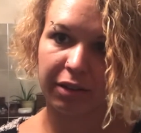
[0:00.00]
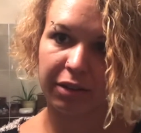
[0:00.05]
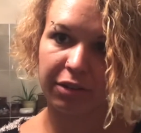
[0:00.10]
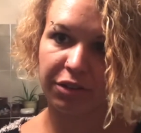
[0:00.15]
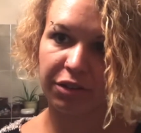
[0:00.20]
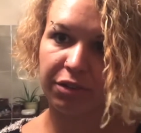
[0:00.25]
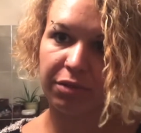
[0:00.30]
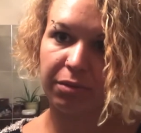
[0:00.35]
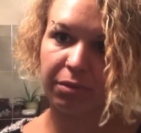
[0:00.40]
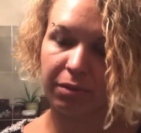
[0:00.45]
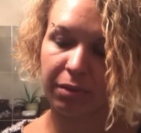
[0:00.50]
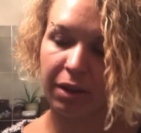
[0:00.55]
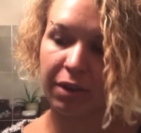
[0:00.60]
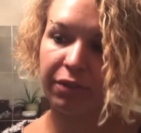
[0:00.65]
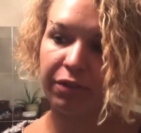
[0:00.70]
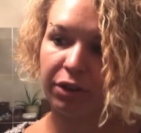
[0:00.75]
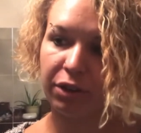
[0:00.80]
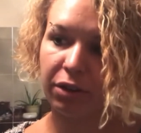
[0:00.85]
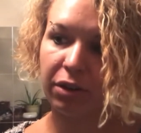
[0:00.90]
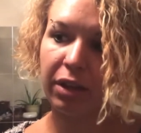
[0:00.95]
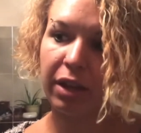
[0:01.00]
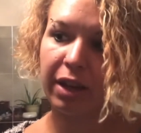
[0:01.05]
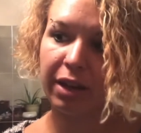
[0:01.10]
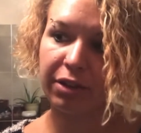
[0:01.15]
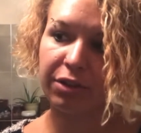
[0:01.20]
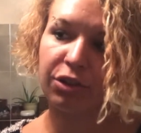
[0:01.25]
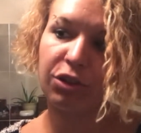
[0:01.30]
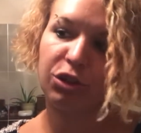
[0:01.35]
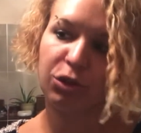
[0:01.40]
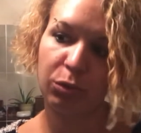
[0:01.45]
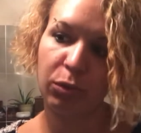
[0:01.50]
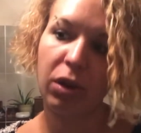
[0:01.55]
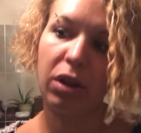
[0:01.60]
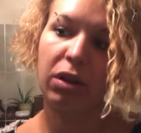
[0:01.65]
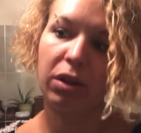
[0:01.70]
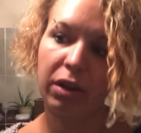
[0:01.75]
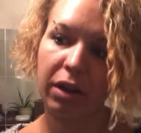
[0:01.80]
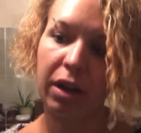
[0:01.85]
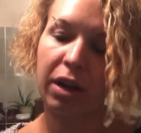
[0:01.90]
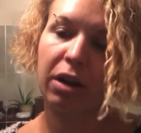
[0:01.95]
Just if your legs are
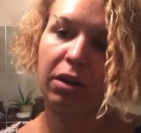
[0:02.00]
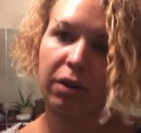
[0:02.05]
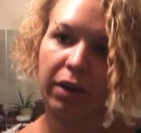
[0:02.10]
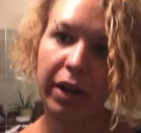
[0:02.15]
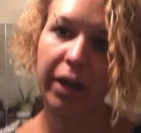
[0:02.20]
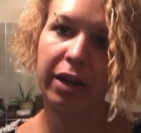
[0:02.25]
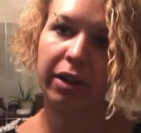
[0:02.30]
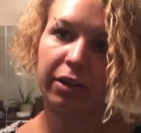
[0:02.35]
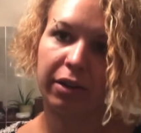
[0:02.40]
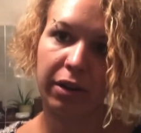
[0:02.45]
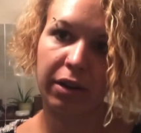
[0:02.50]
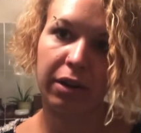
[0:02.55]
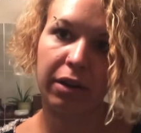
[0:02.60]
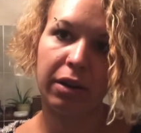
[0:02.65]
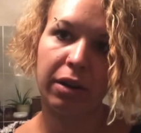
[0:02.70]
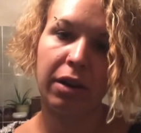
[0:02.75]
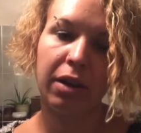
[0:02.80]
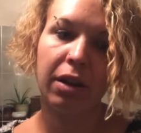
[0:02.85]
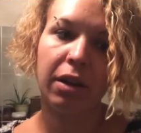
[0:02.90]
swelling on a regular,